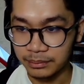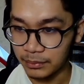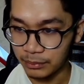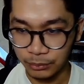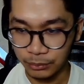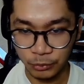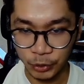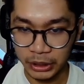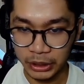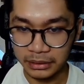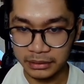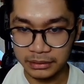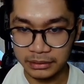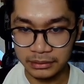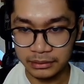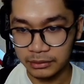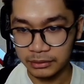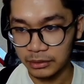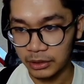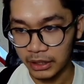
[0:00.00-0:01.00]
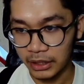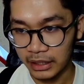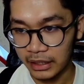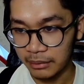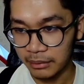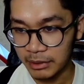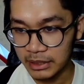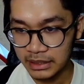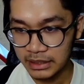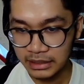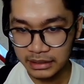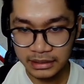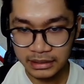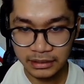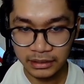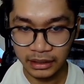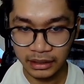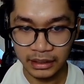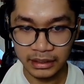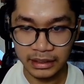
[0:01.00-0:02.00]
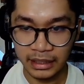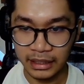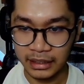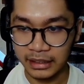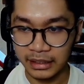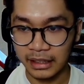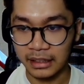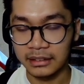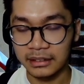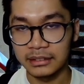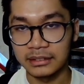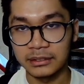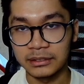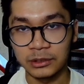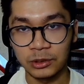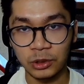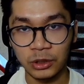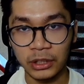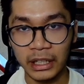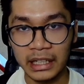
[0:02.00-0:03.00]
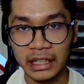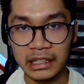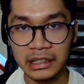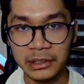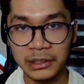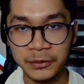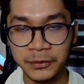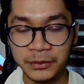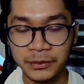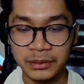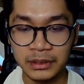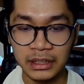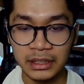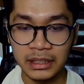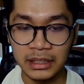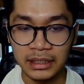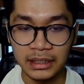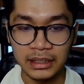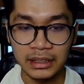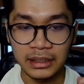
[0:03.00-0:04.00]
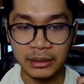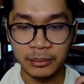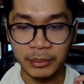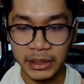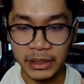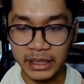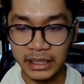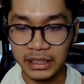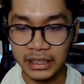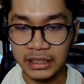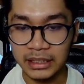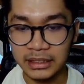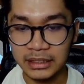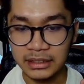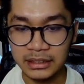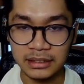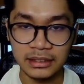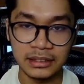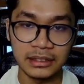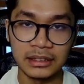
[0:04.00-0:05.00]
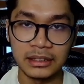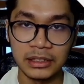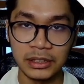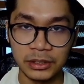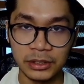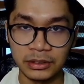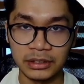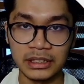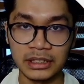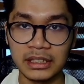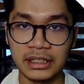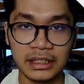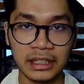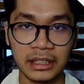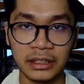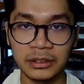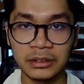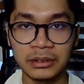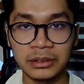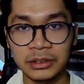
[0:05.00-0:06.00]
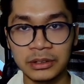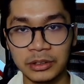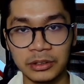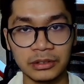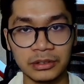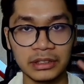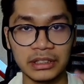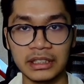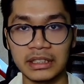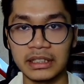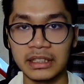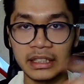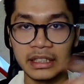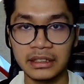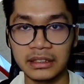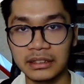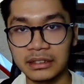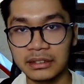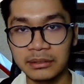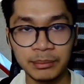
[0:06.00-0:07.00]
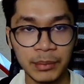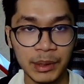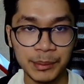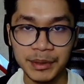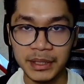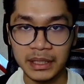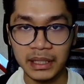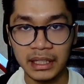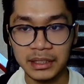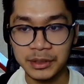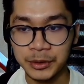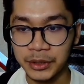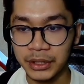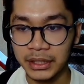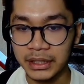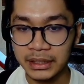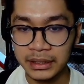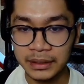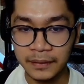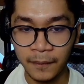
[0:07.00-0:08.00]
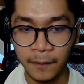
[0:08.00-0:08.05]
Wait, okay, let me just, okay, yeah. No genitive, because you don't need it now. You'll need it later, maybe in Atzwei.